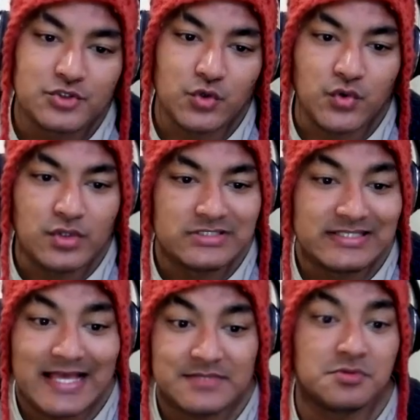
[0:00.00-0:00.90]
So
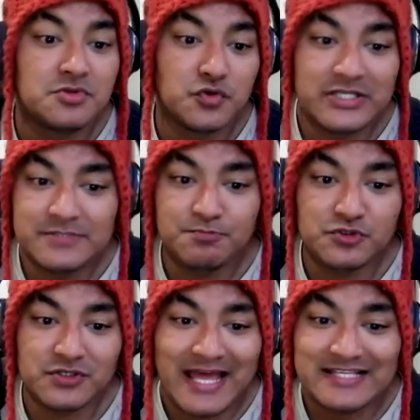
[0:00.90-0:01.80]
this
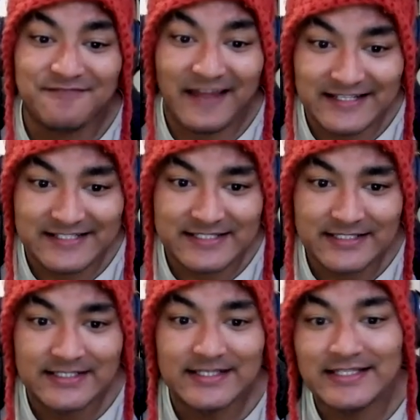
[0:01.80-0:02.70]
person has vanished
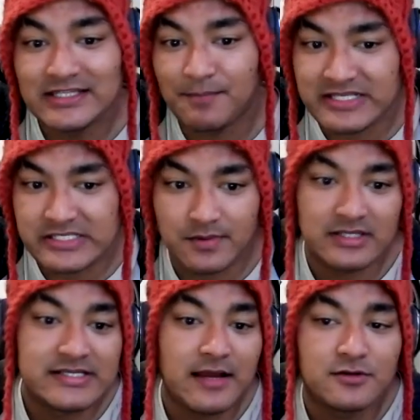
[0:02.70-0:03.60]
in the Pacific.
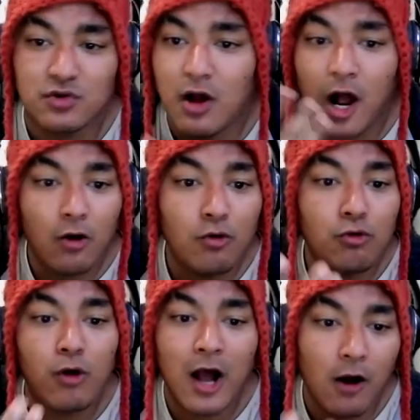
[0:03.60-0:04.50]
So
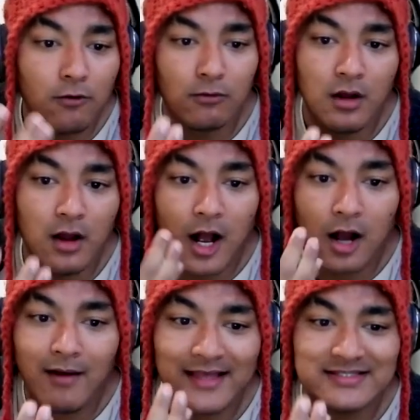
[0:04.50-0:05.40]

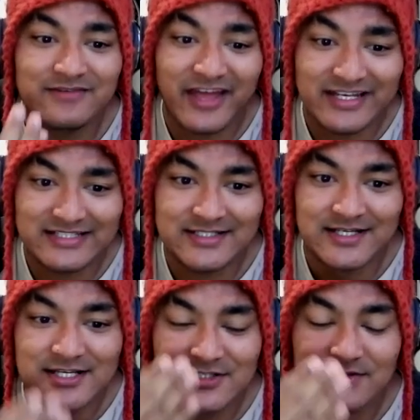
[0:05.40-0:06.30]
how has she vanished?
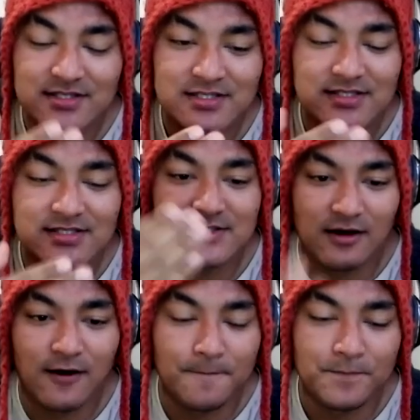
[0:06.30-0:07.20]
So this is
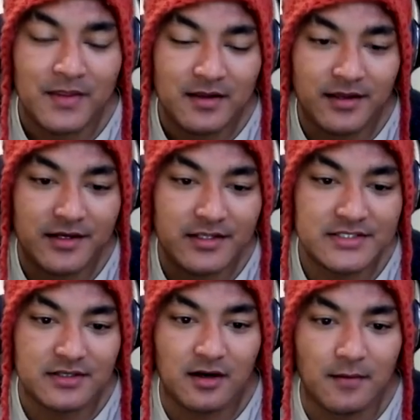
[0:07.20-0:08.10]

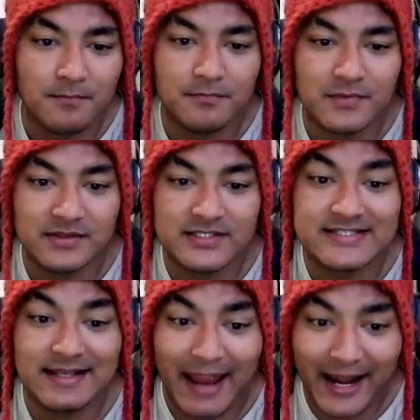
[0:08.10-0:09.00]
this
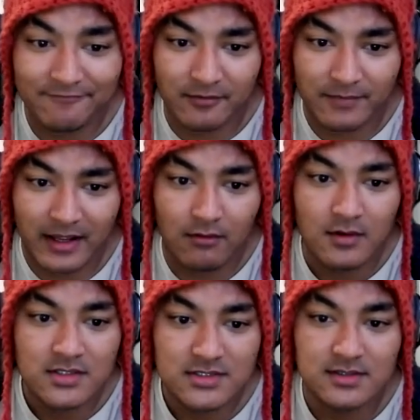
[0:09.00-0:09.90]
is an adverb now.
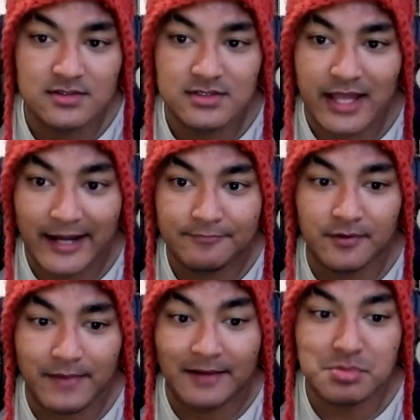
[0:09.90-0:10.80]
See,
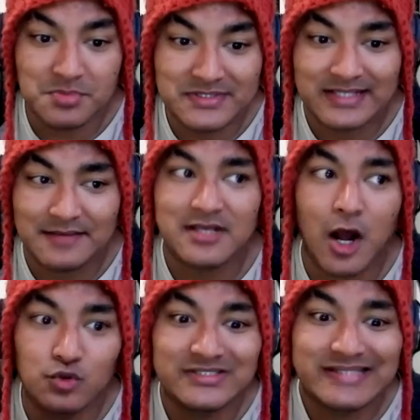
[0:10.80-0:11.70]
adverb describes
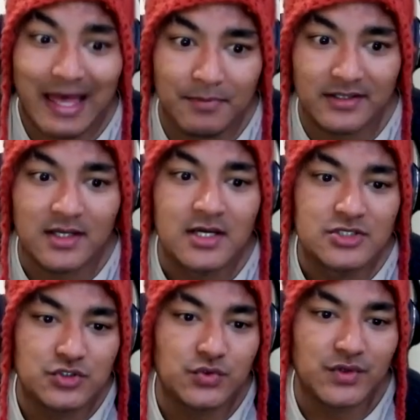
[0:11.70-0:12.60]
how this happened.
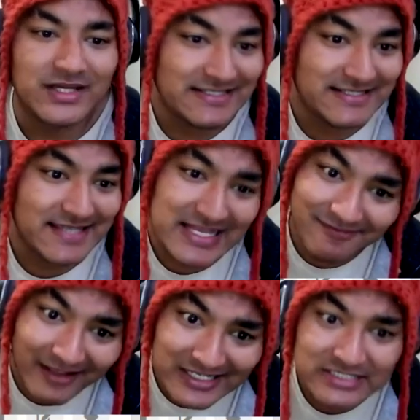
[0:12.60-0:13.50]
So she has
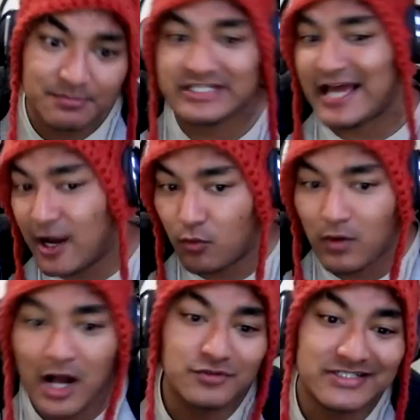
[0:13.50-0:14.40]
vanished, but how
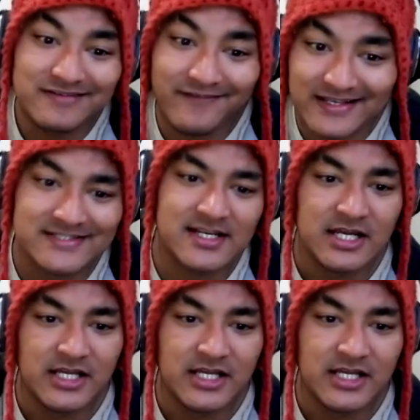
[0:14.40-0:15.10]
did she vanish?